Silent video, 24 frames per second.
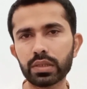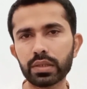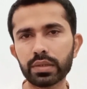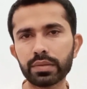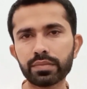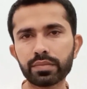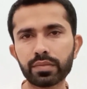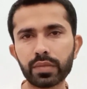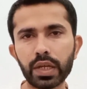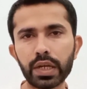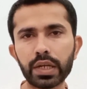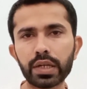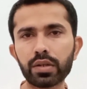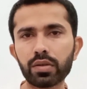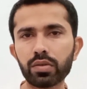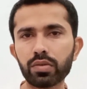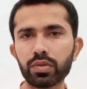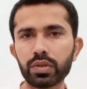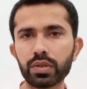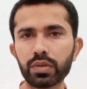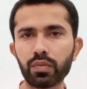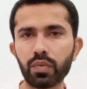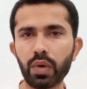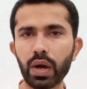including
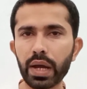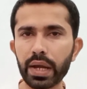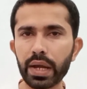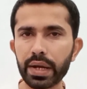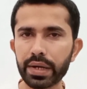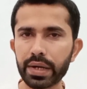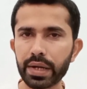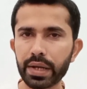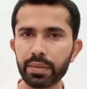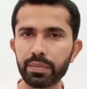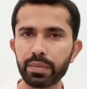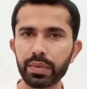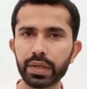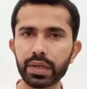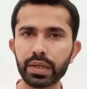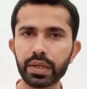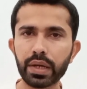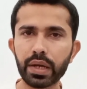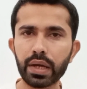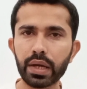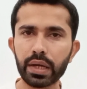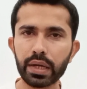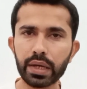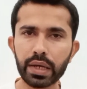wiretapping,
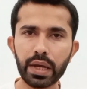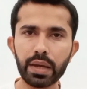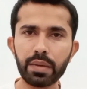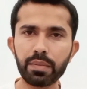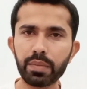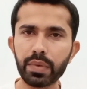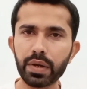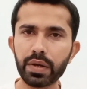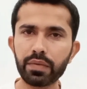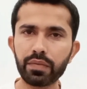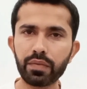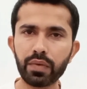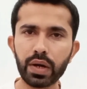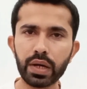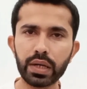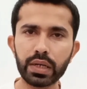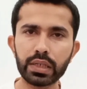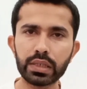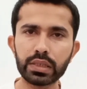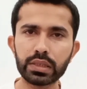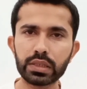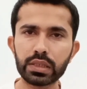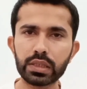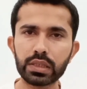campaign finance
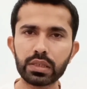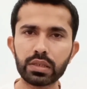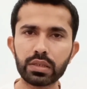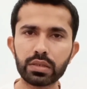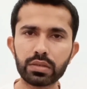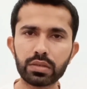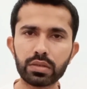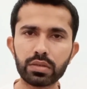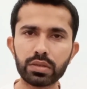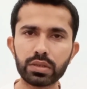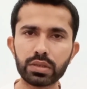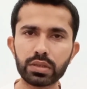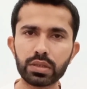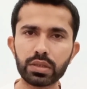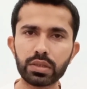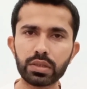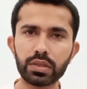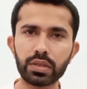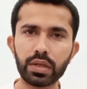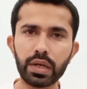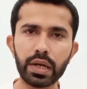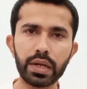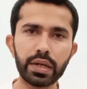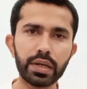violations,
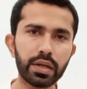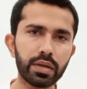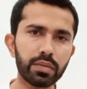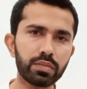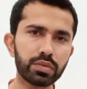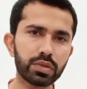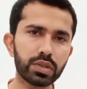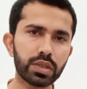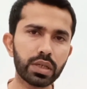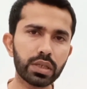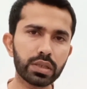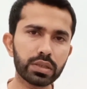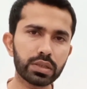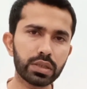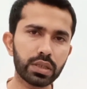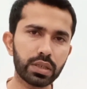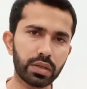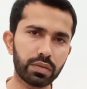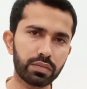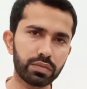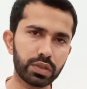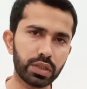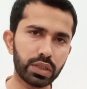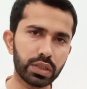and obstruction of
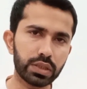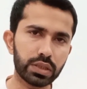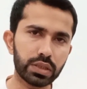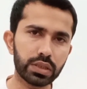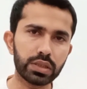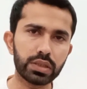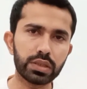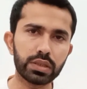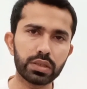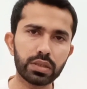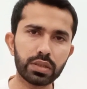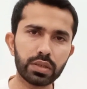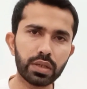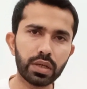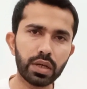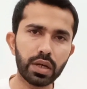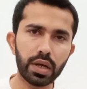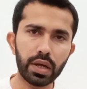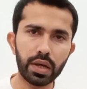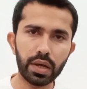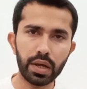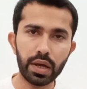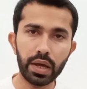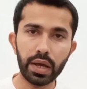justice.
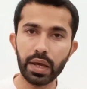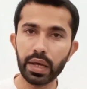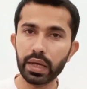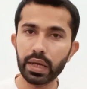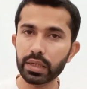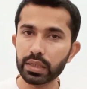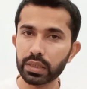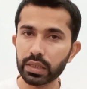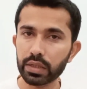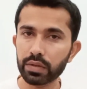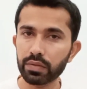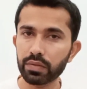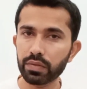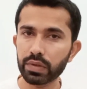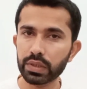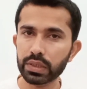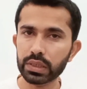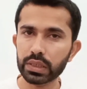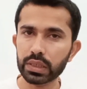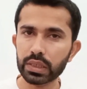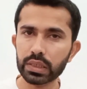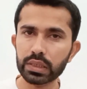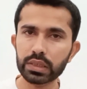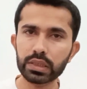As the
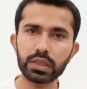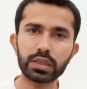investigations